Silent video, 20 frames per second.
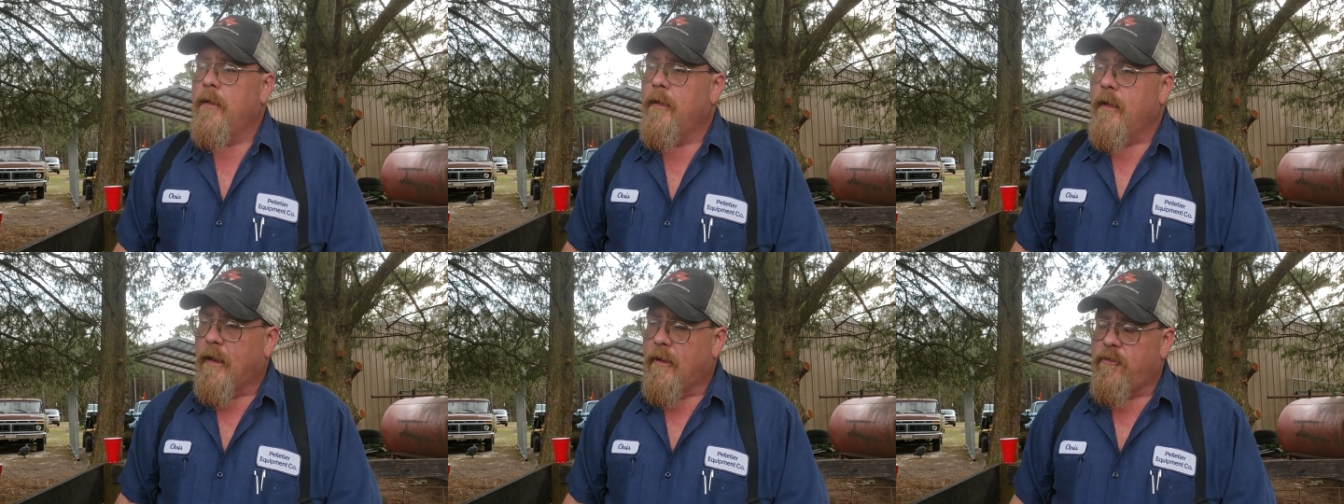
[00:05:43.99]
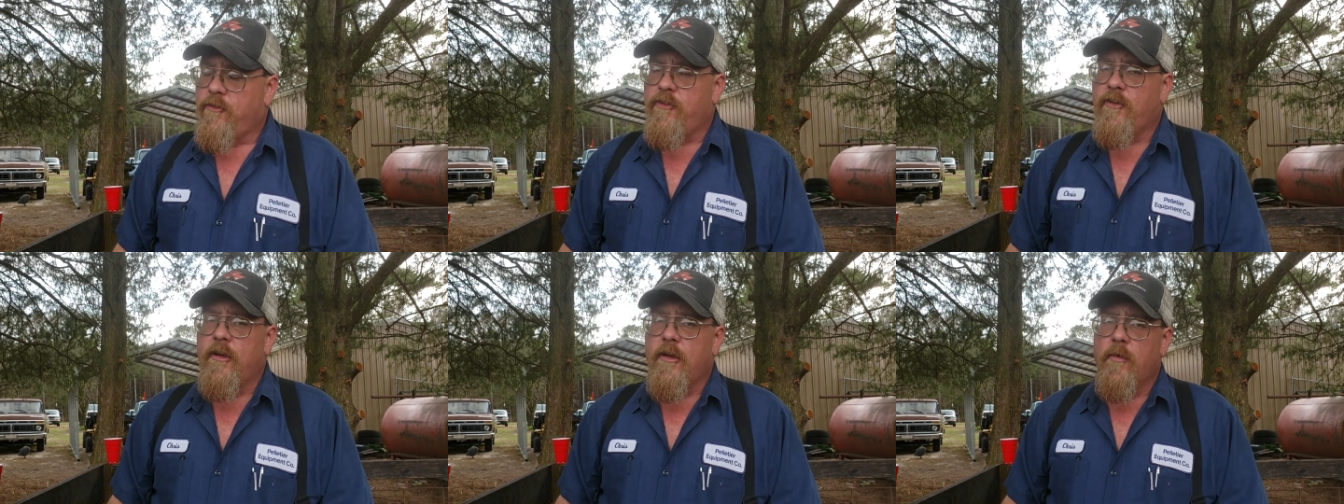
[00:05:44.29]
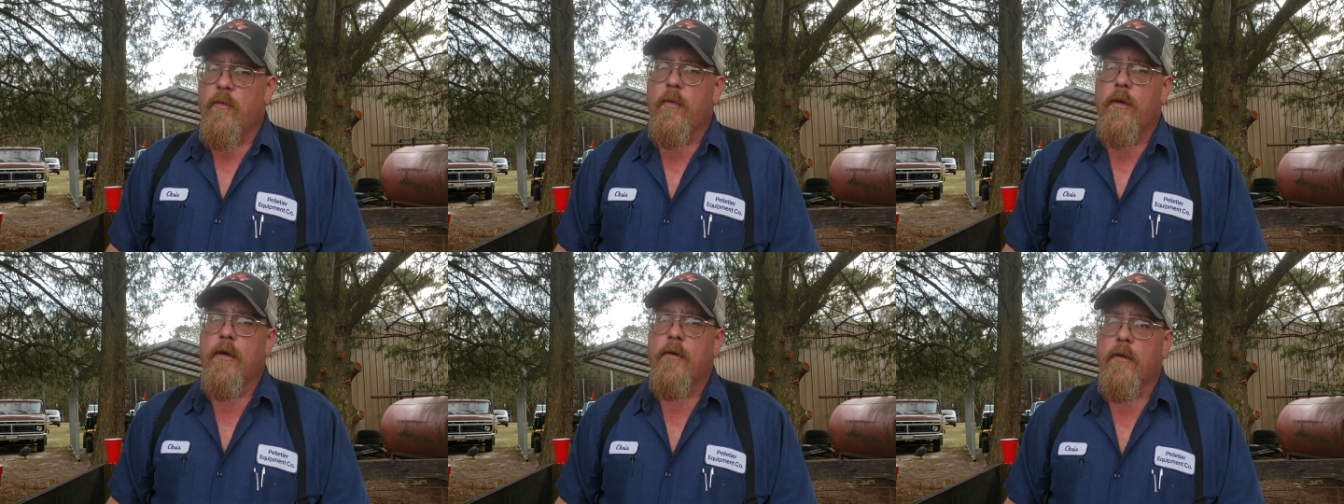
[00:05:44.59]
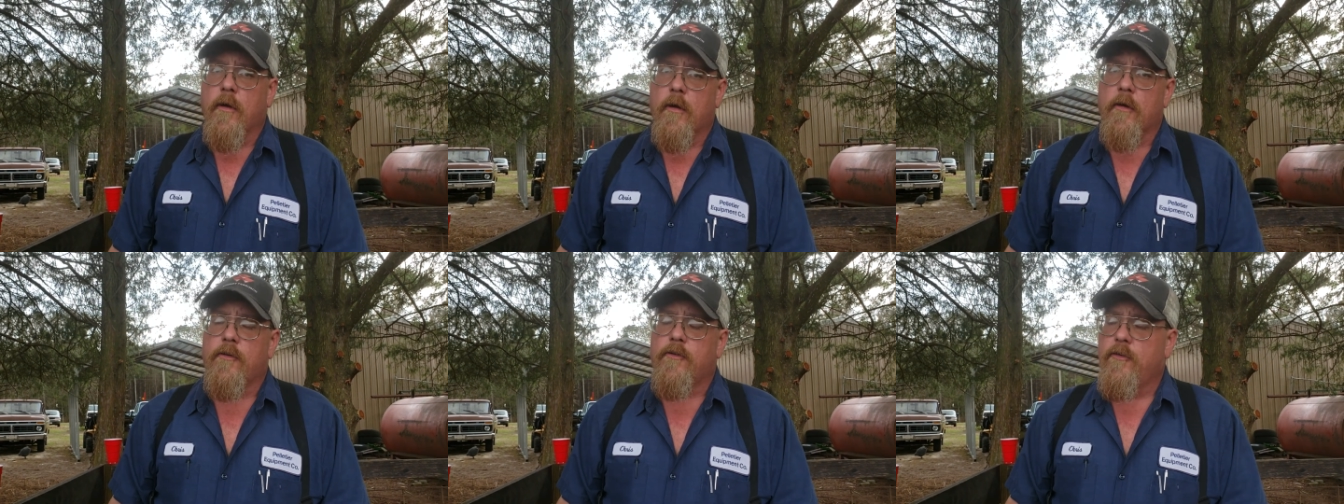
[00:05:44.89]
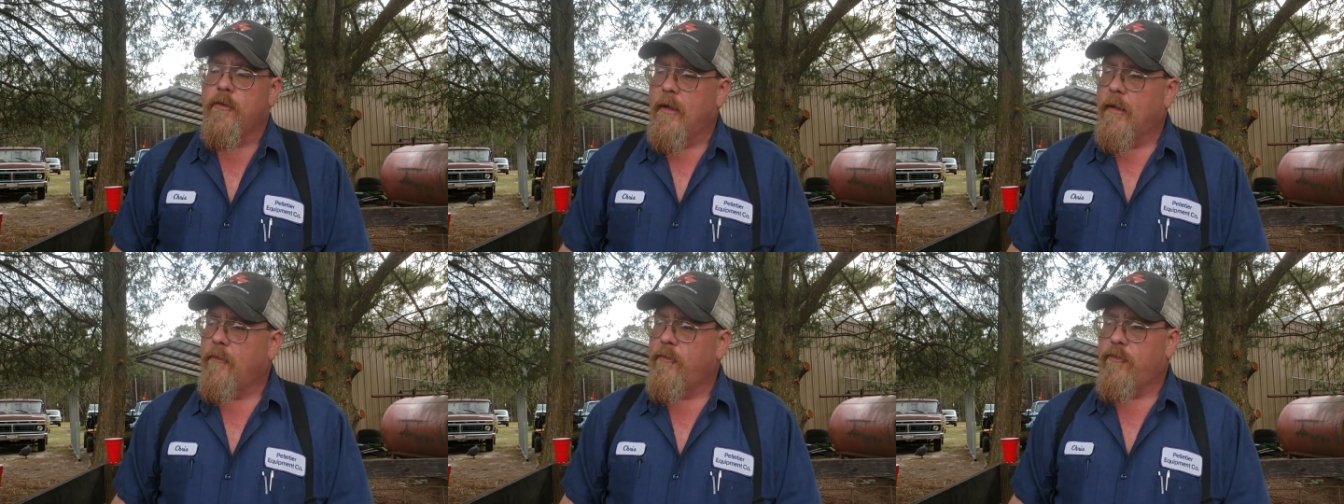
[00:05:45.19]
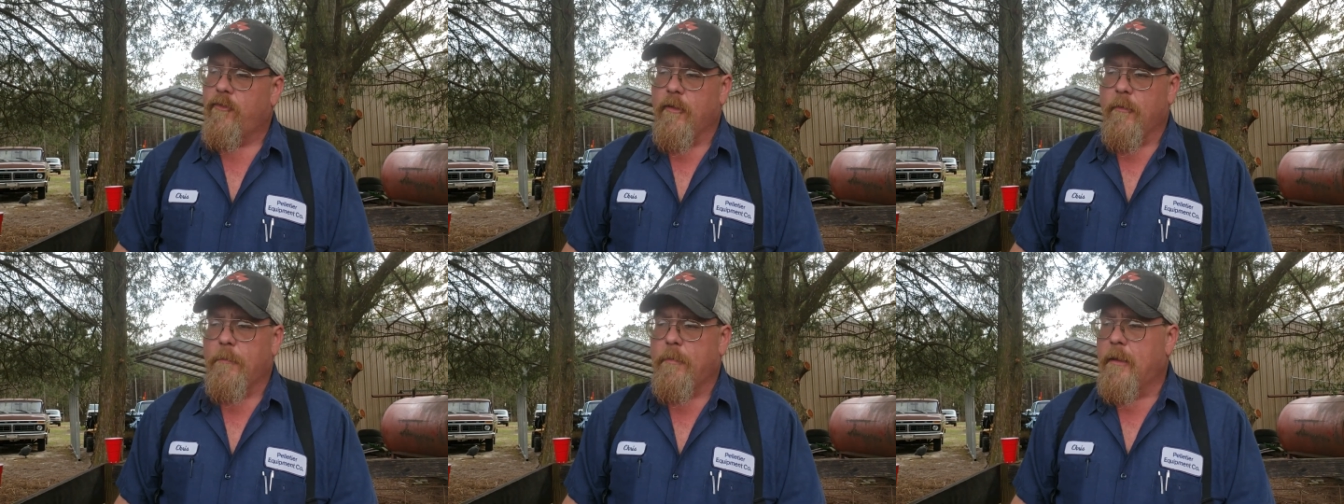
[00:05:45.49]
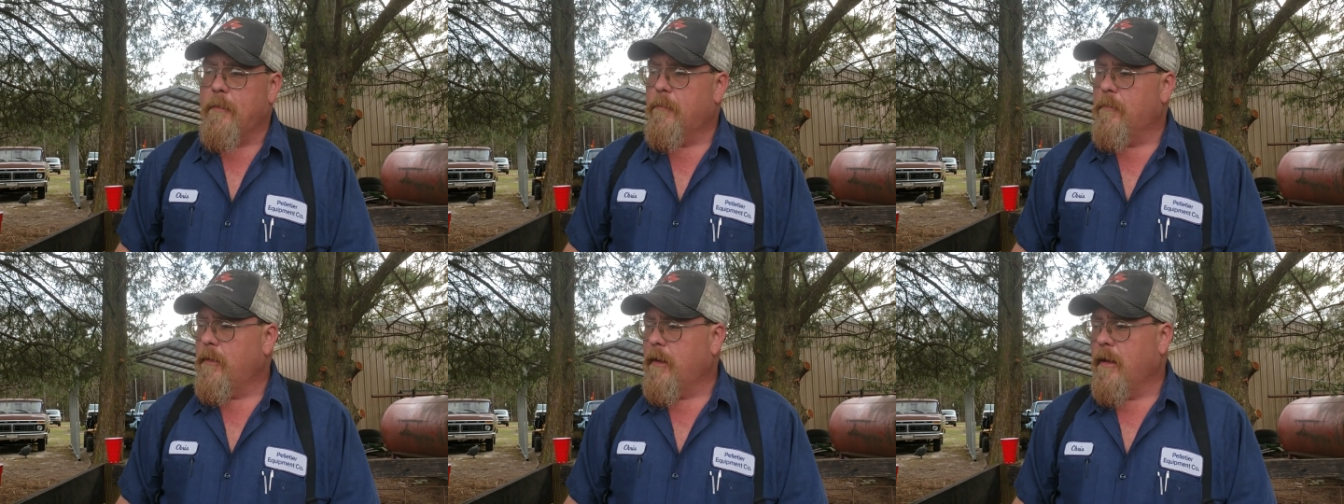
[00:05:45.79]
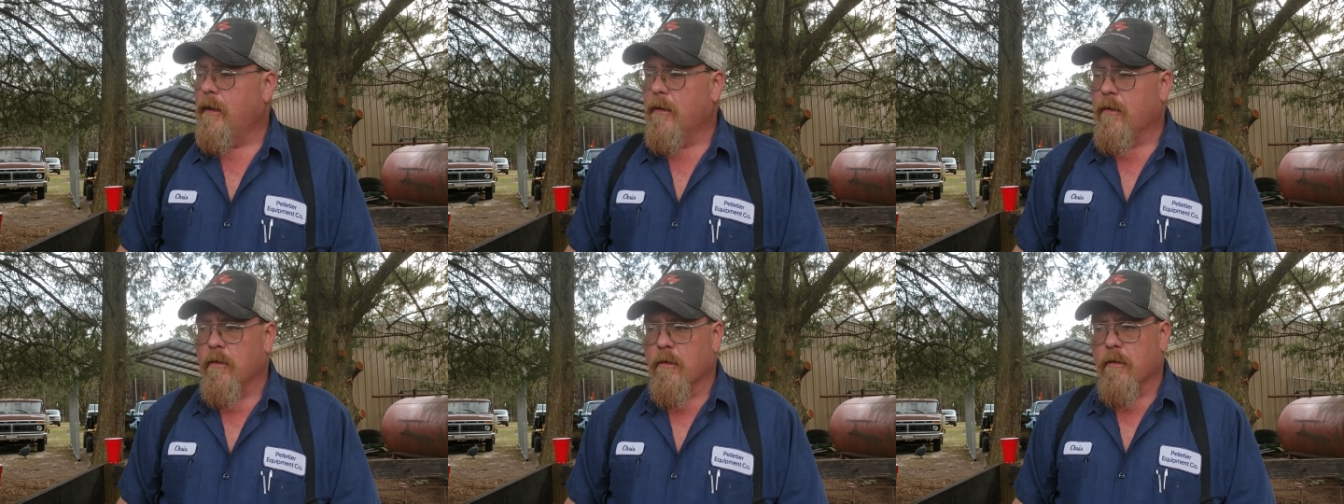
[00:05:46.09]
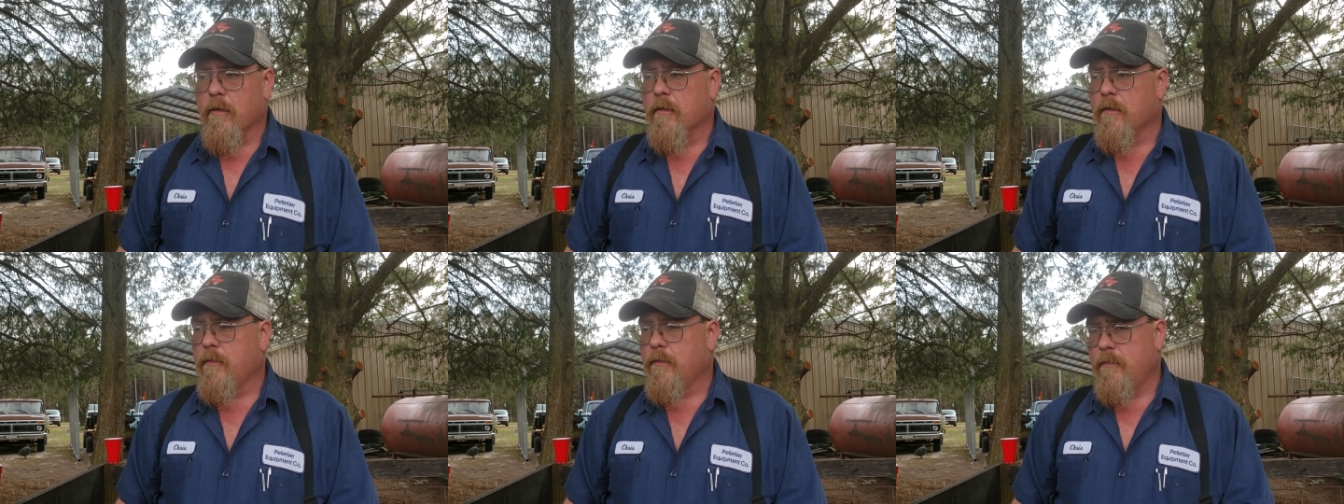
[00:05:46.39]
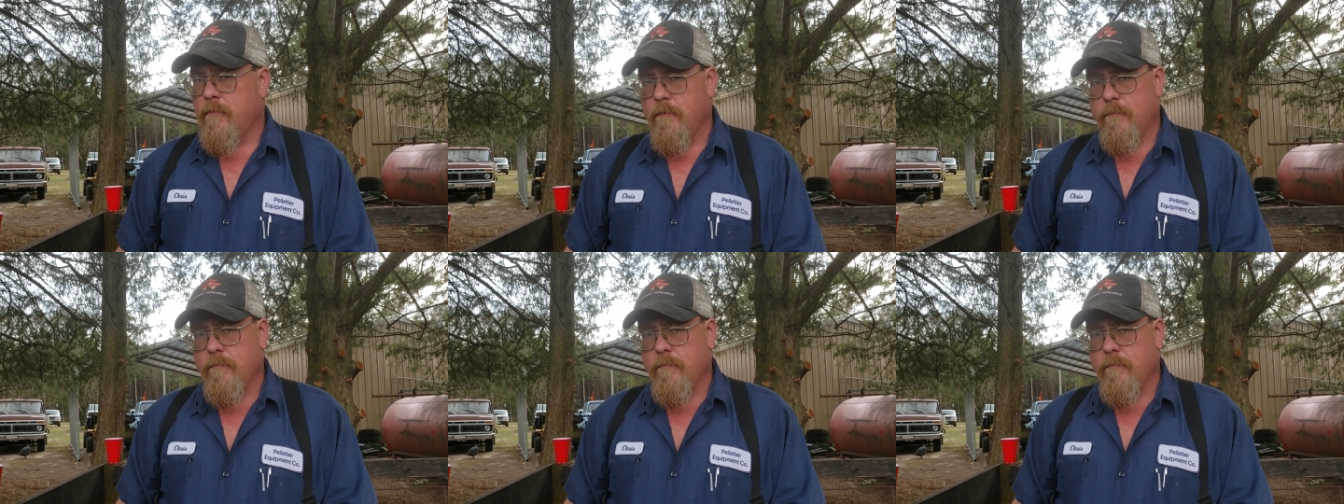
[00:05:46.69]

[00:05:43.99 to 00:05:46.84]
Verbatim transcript: And she will hurt you. I've seen people get hurt